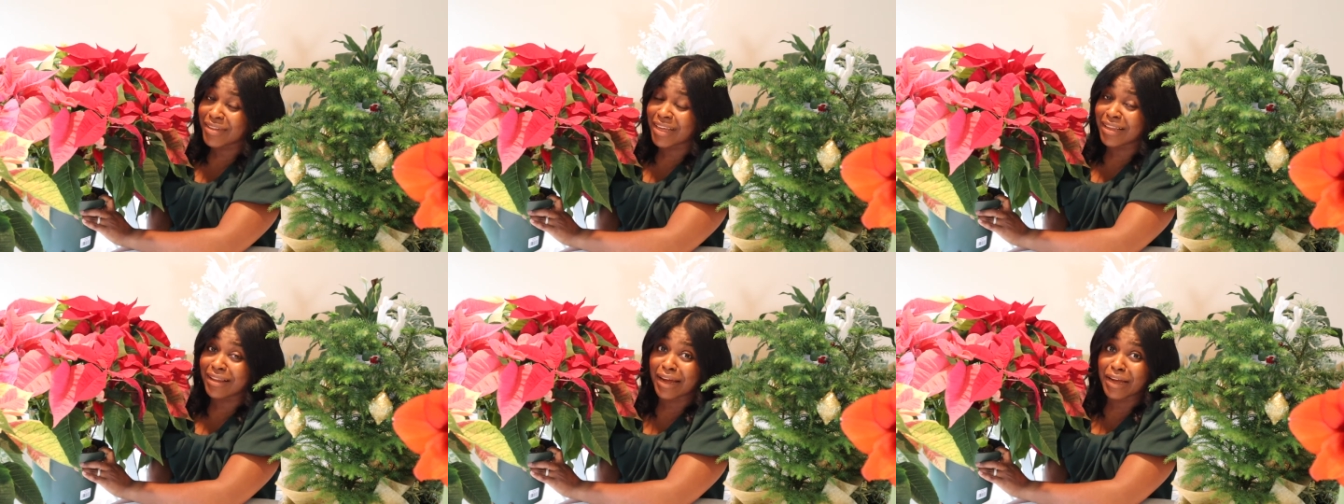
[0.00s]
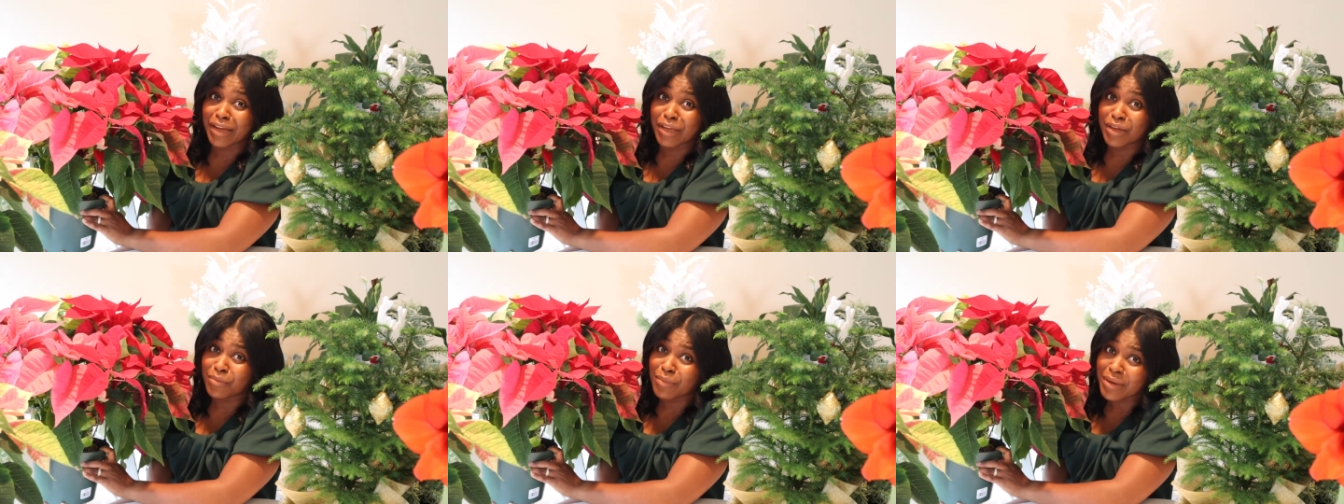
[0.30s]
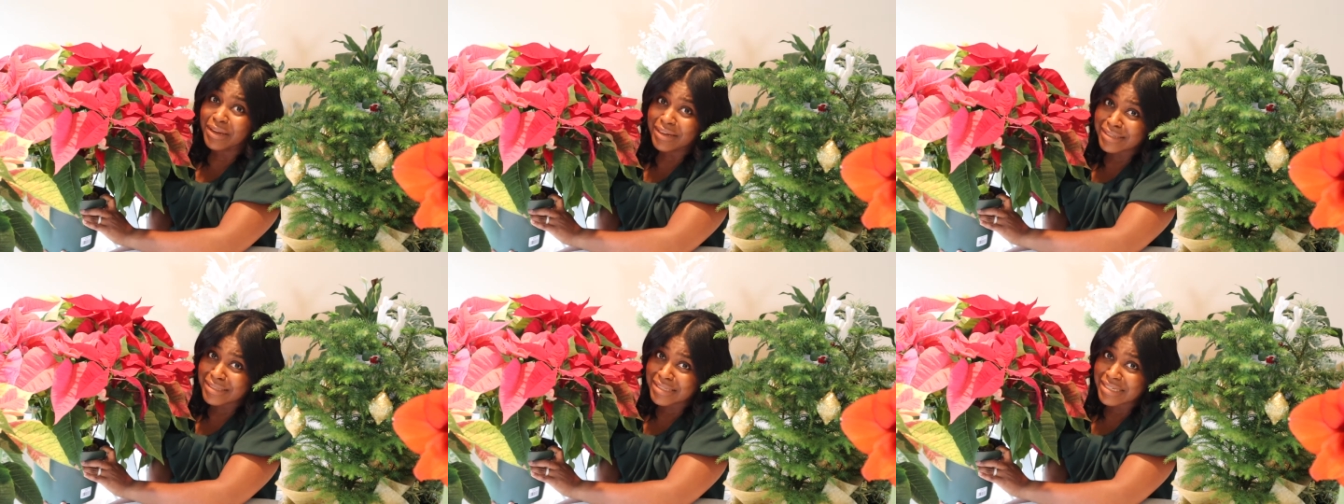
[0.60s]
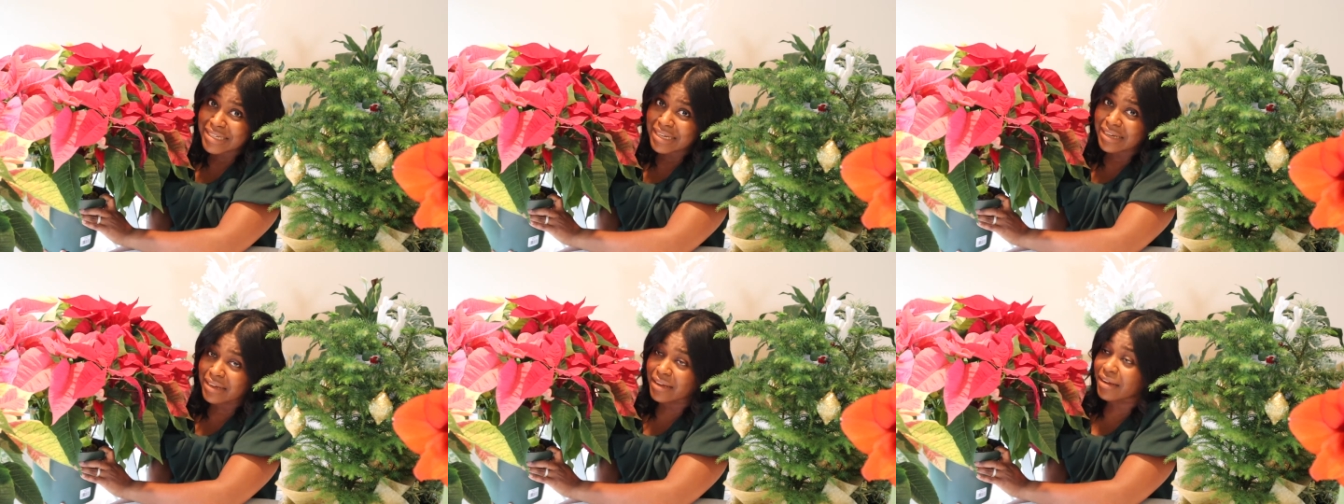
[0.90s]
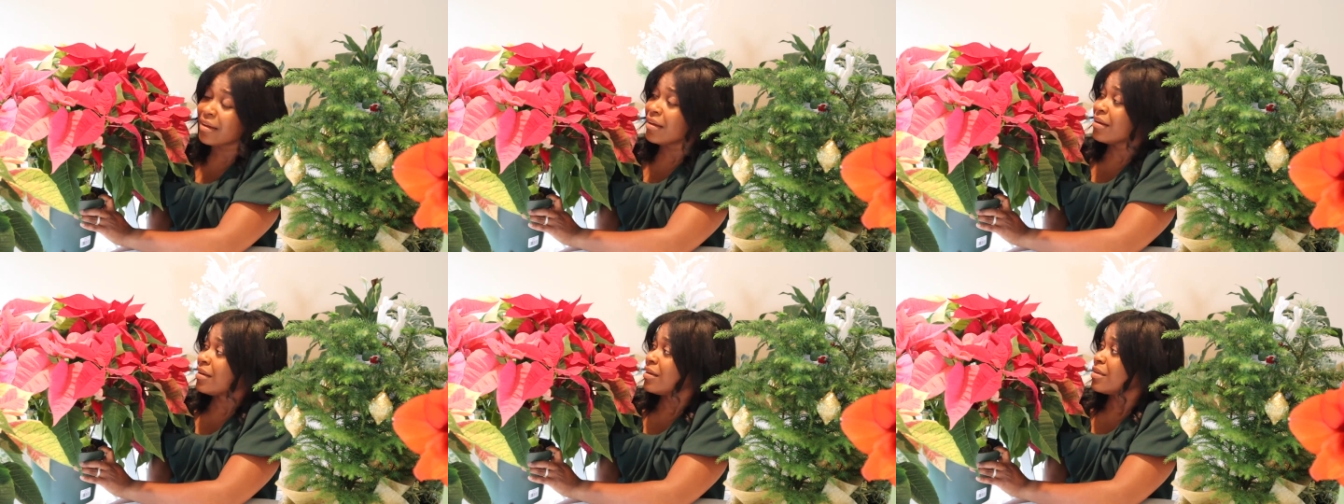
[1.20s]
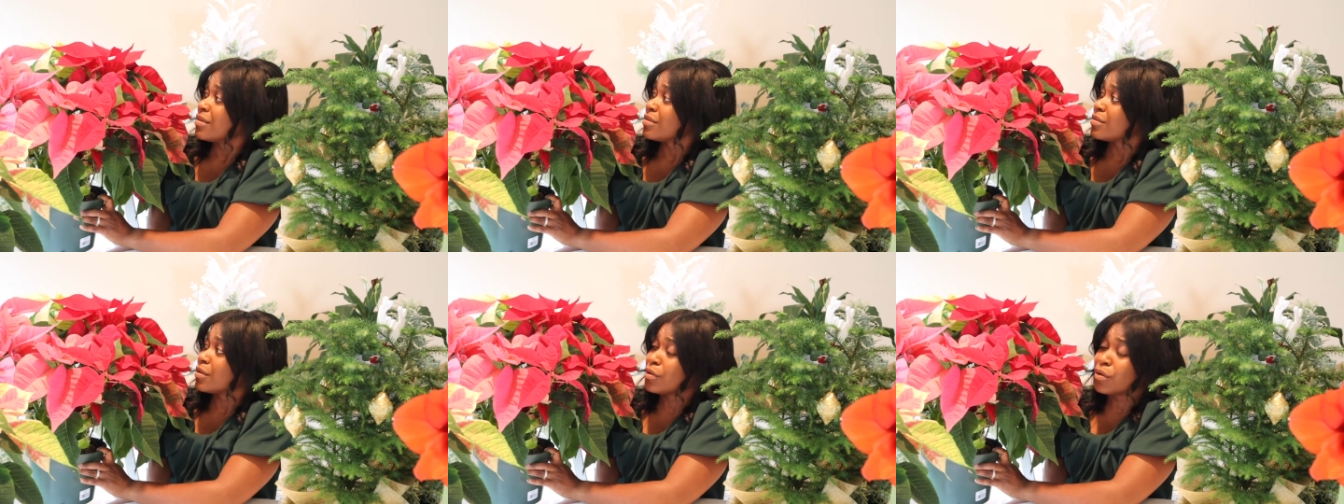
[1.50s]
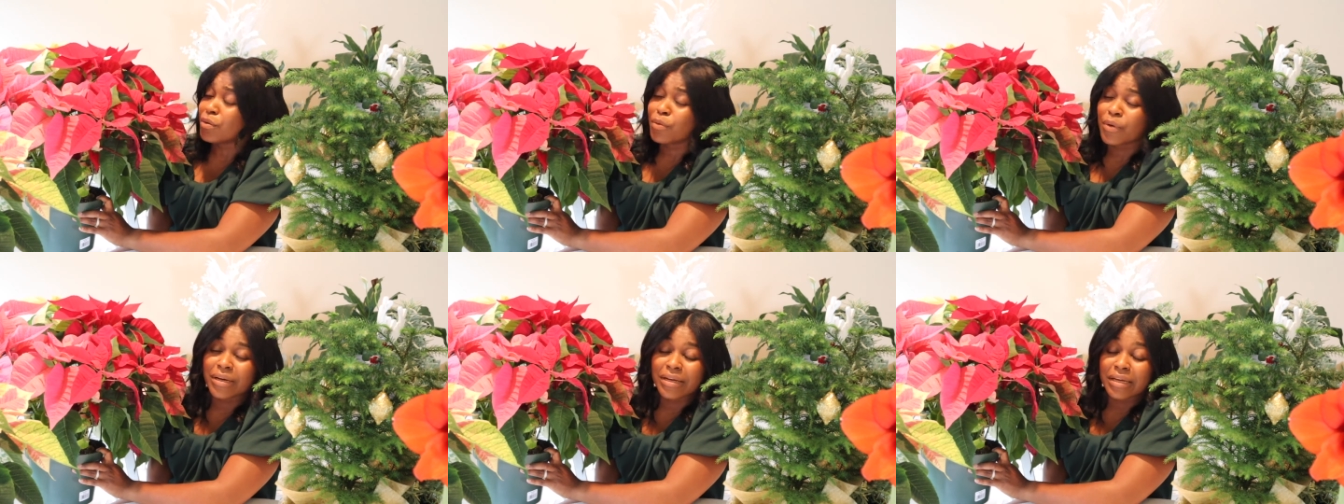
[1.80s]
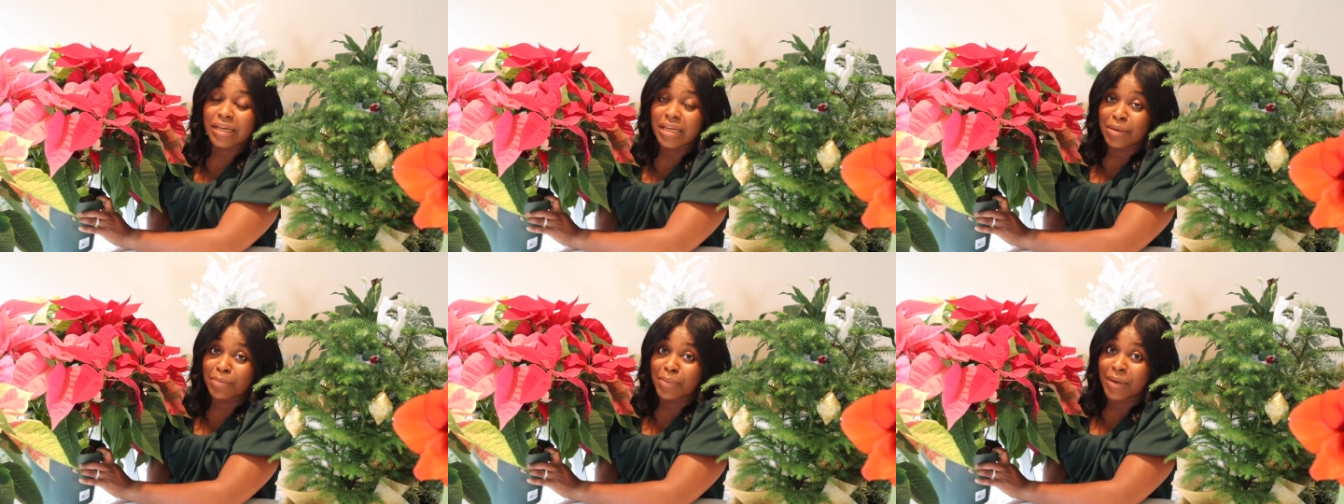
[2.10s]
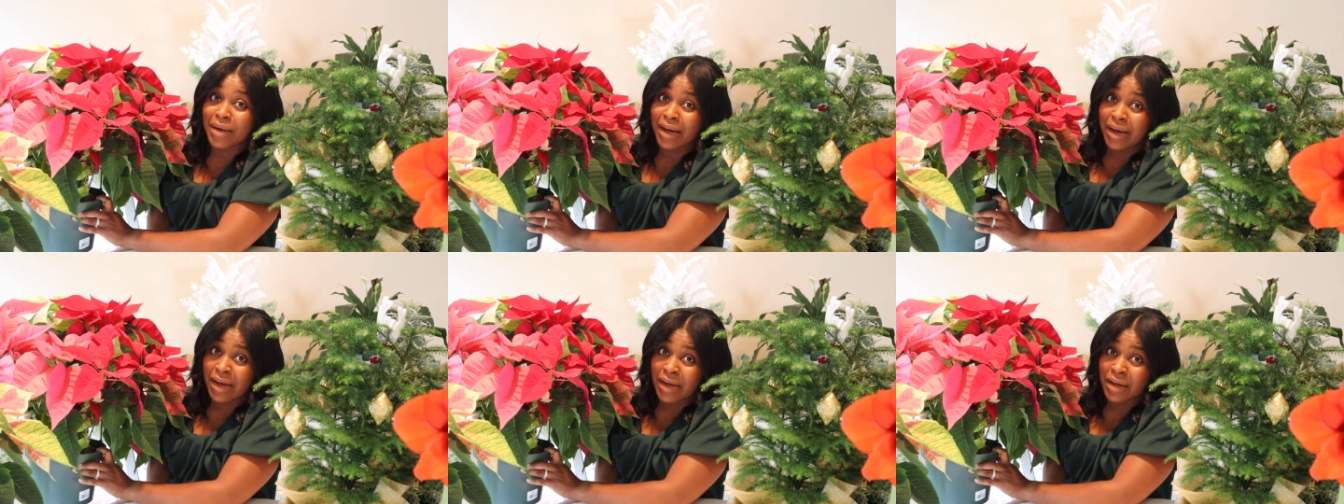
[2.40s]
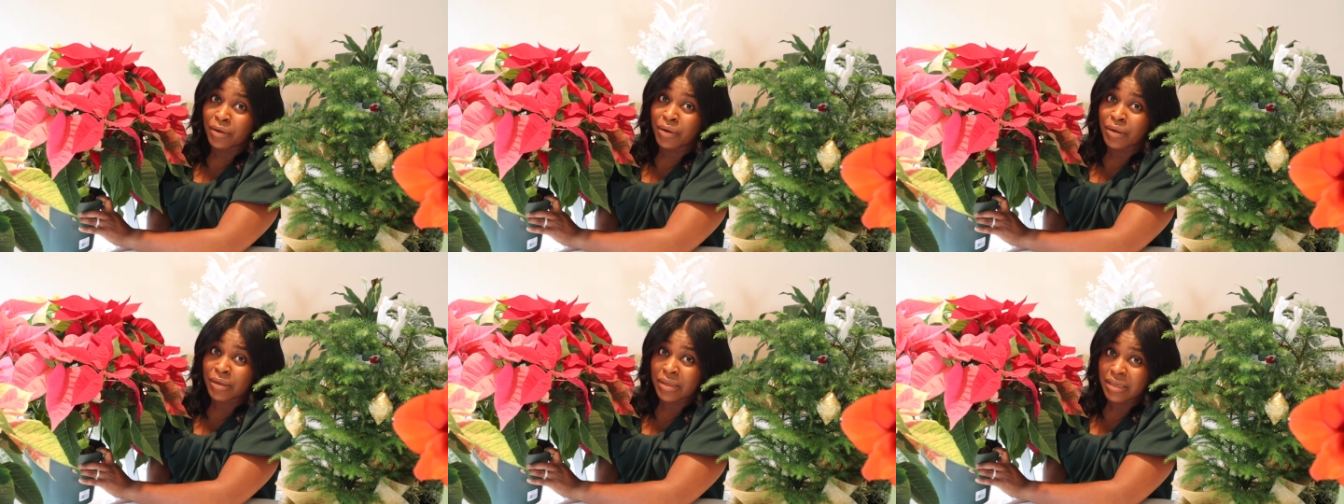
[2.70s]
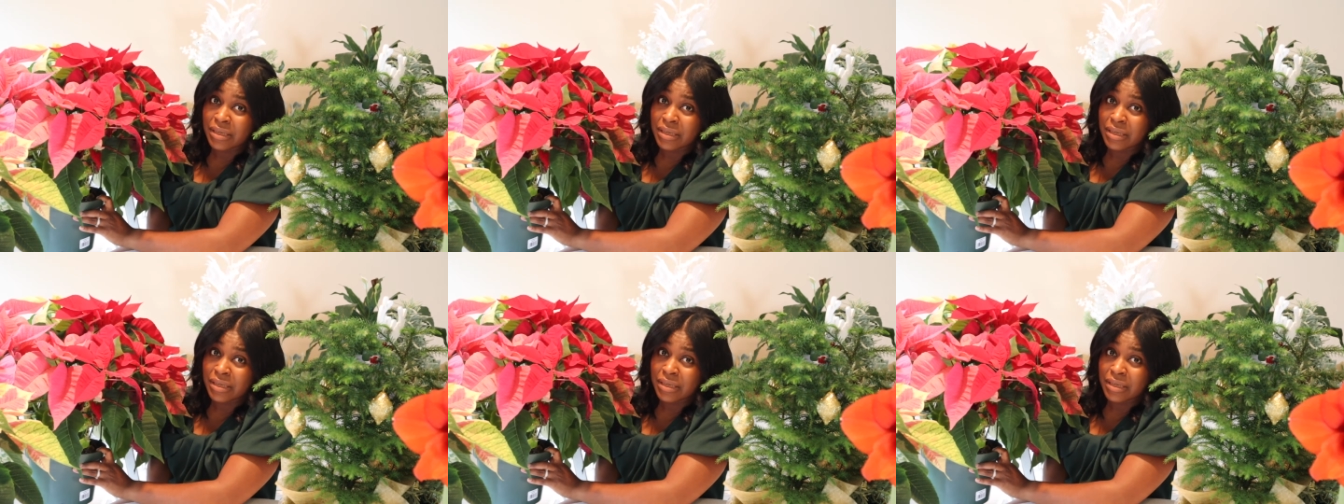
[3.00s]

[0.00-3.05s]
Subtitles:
they like humidity. So you'll want to keep an eye on